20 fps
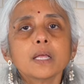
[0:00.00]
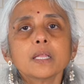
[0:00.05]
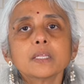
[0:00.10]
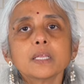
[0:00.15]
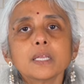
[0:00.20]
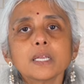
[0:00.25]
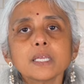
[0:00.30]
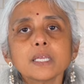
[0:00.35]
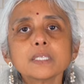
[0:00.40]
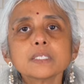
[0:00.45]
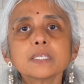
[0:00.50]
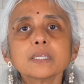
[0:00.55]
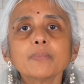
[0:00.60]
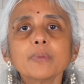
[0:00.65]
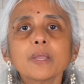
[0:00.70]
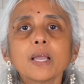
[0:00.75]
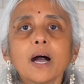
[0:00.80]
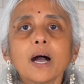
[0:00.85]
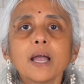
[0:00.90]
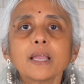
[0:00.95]
The reason
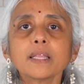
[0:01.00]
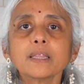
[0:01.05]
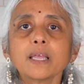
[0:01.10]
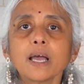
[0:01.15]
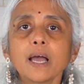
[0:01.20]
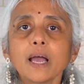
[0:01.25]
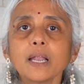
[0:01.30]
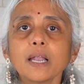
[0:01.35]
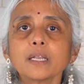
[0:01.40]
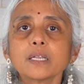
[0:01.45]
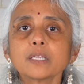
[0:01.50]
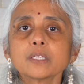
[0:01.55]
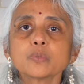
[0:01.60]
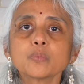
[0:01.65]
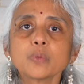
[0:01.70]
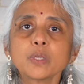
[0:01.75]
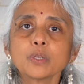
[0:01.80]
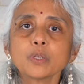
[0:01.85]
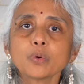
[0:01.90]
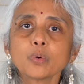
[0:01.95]
behind that is
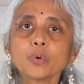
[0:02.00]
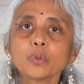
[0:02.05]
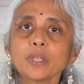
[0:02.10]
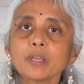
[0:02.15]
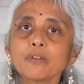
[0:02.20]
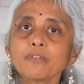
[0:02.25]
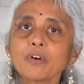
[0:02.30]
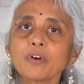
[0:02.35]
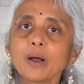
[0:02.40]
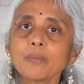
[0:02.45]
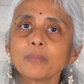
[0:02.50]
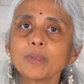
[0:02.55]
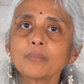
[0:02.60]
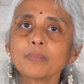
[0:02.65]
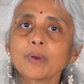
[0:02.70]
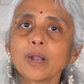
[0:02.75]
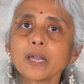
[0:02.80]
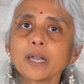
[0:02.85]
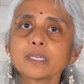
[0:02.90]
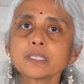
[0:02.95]
we know their farming
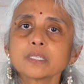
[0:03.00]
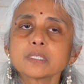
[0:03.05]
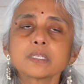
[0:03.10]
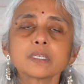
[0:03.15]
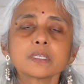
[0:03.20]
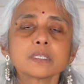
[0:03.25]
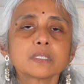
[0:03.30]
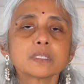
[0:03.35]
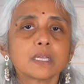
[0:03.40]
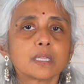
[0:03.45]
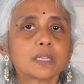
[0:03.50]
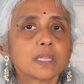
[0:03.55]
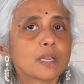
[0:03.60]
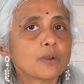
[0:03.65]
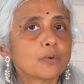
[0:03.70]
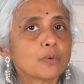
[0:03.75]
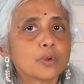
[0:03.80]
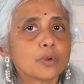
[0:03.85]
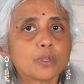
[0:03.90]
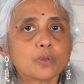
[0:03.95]
practices, that they
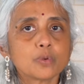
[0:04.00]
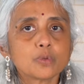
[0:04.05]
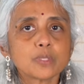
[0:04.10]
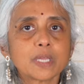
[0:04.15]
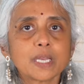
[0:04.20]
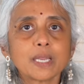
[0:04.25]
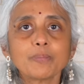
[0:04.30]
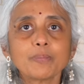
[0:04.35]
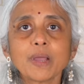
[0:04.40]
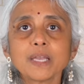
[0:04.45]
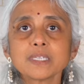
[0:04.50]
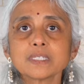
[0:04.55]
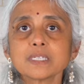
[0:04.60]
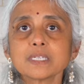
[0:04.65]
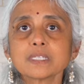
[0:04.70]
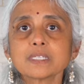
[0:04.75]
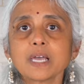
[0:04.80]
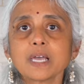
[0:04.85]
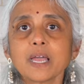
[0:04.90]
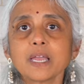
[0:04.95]
don't use any
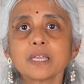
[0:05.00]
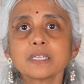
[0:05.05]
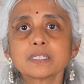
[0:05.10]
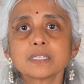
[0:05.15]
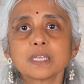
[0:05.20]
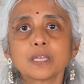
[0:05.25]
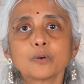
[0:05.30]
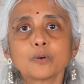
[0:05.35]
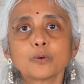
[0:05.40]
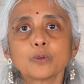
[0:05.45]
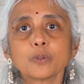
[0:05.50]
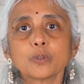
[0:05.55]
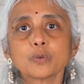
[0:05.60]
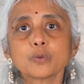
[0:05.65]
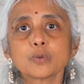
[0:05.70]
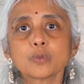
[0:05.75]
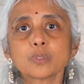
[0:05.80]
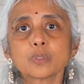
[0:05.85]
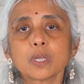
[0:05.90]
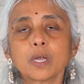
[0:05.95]
pesticides, they don't
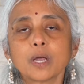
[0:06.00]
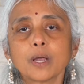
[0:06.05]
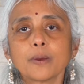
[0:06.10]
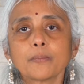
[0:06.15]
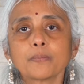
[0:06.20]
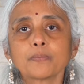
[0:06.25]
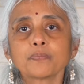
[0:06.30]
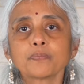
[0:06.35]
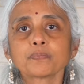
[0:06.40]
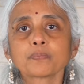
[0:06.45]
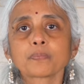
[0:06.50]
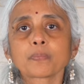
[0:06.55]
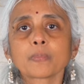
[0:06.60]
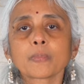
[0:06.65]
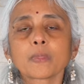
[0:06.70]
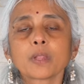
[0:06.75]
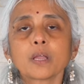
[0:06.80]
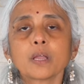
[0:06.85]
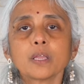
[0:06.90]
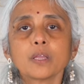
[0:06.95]
use
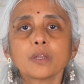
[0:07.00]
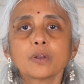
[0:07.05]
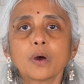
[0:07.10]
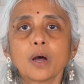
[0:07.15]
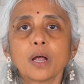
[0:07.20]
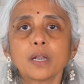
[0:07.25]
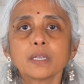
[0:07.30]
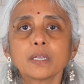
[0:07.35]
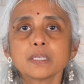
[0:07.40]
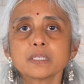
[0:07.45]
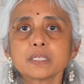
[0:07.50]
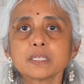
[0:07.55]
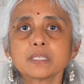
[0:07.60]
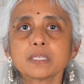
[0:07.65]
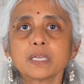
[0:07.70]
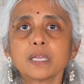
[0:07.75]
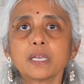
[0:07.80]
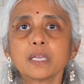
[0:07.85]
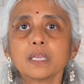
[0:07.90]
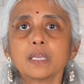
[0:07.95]

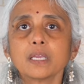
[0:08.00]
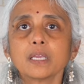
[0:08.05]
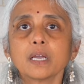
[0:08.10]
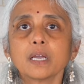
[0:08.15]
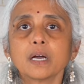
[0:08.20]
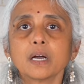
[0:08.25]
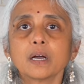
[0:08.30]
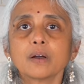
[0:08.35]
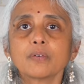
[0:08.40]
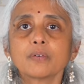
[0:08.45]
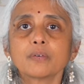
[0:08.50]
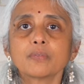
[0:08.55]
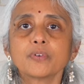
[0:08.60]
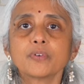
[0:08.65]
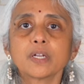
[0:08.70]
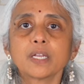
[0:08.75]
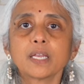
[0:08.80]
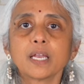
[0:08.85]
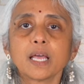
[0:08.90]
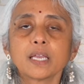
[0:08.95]
unnecessary
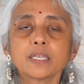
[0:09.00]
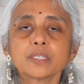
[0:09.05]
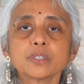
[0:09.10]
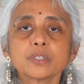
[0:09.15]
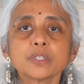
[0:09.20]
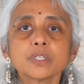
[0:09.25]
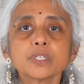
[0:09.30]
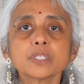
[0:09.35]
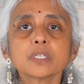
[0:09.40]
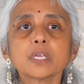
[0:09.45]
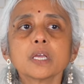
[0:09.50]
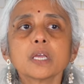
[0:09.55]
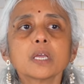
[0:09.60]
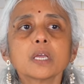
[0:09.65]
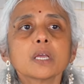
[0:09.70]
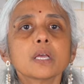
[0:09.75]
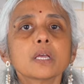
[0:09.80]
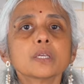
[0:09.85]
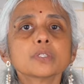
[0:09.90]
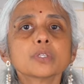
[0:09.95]
fertilizers.
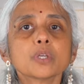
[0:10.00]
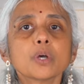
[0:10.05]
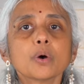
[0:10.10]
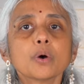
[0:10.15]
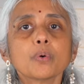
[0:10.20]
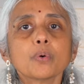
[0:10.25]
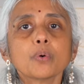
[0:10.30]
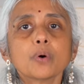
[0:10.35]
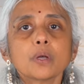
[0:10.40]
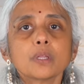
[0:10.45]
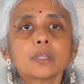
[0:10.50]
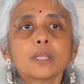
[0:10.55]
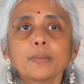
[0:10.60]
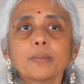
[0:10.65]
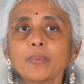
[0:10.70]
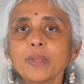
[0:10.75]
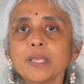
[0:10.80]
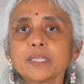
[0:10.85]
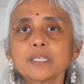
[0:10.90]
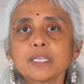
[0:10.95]
So they
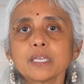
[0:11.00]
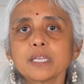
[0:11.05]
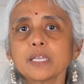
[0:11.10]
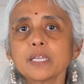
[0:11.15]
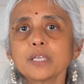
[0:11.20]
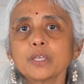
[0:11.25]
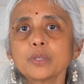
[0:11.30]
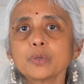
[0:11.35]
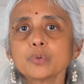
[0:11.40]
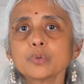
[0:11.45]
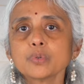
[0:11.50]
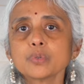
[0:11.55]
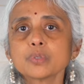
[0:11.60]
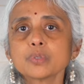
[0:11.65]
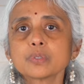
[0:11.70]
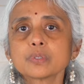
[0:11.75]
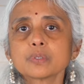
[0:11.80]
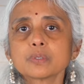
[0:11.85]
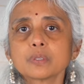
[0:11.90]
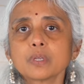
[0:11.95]
basically
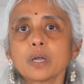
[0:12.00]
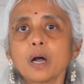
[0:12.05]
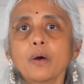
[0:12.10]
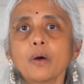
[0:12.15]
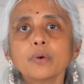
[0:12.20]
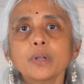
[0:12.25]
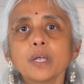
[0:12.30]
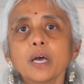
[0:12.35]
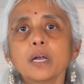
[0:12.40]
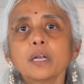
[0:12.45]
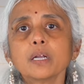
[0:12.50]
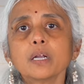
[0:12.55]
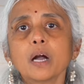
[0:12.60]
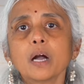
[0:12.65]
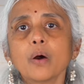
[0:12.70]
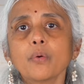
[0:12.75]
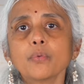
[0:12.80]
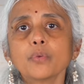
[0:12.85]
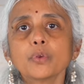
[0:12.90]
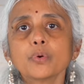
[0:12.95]
use cow dung,
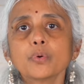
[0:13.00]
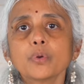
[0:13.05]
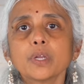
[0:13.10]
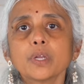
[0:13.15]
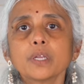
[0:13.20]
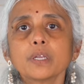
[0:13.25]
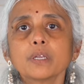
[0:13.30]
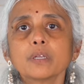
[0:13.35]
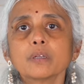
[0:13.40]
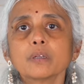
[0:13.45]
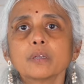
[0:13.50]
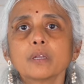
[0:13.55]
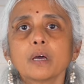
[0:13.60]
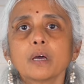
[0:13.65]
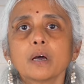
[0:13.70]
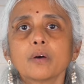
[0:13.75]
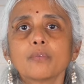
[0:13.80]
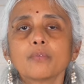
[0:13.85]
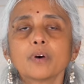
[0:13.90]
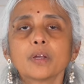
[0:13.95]
cow urine,
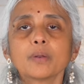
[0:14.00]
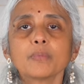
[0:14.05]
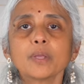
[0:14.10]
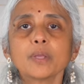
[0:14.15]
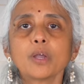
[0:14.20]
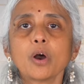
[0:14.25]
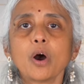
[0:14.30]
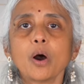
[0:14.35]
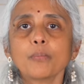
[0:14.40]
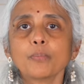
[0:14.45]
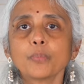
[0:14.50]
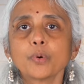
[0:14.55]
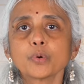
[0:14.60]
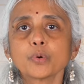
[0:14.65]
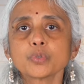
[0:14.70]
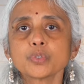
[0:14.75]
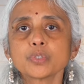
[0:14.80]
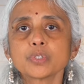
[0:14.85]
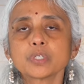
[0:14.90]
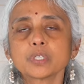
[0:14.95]

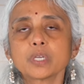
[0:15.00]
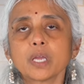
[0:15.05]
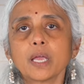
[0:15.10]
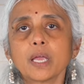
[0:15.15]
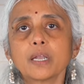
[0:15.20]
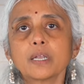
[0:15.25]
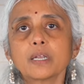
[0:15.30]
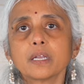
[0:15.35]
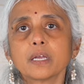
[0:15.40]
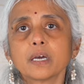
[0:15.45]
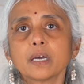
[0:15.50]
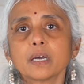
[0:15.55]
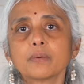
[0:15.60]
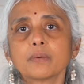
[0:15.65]
vermicompost, and